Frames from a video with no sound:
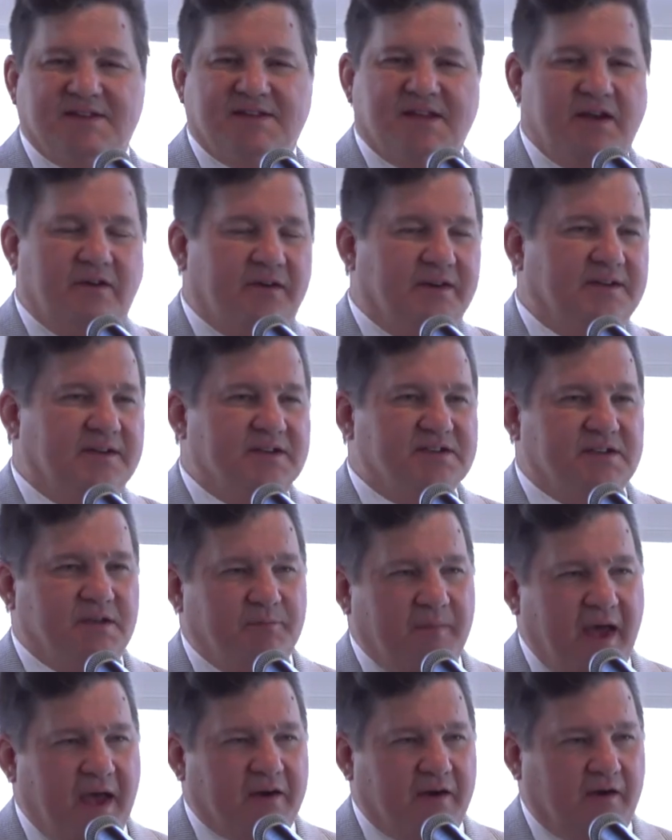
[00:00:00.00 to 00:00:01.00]
center, it
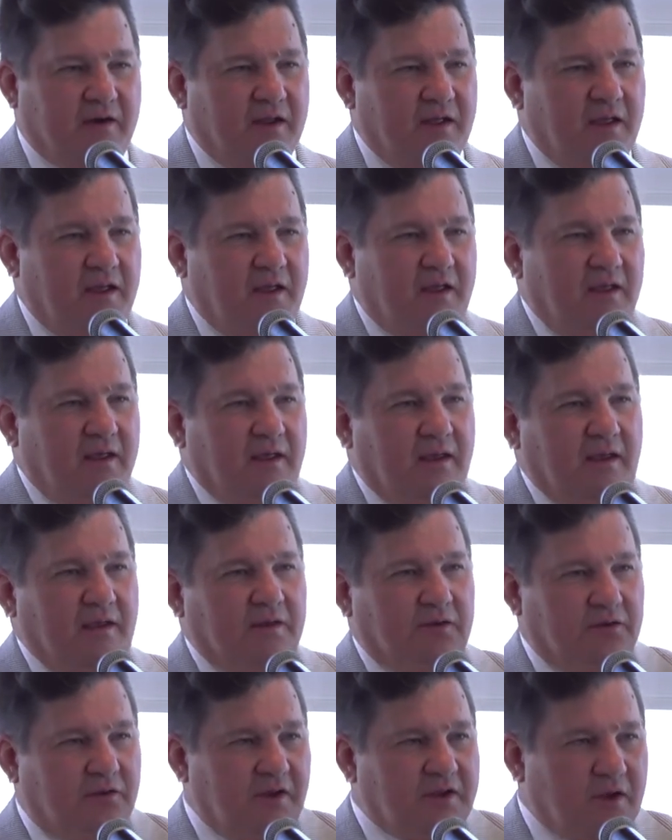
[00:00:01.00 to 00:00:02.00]
doesn't matter.
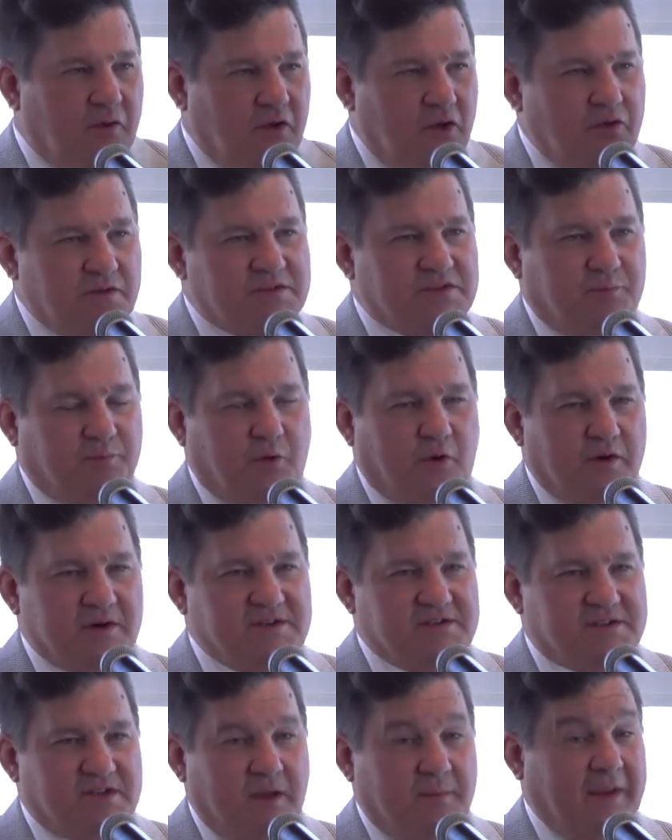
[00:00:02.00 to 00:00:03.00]
Look at who
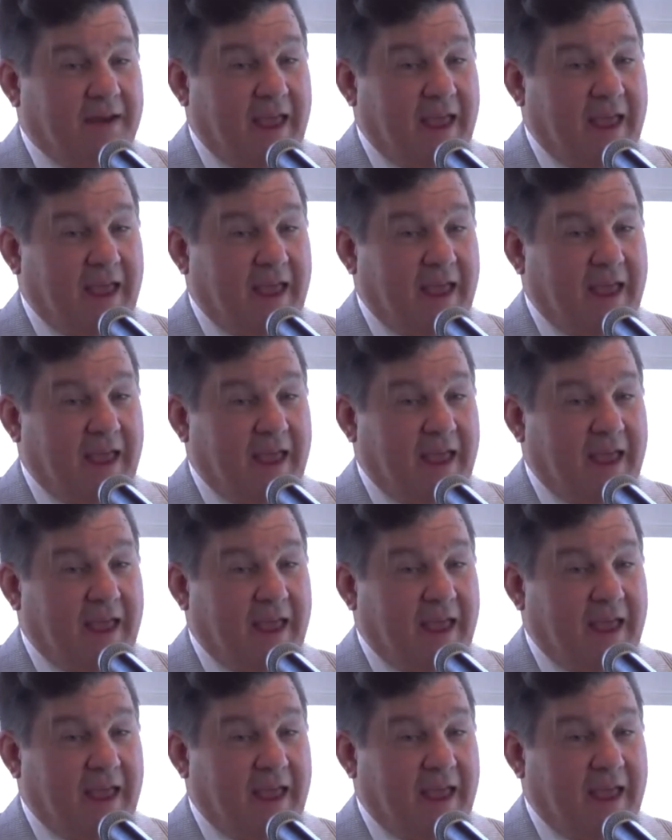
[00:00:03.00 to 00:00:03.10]
supports them,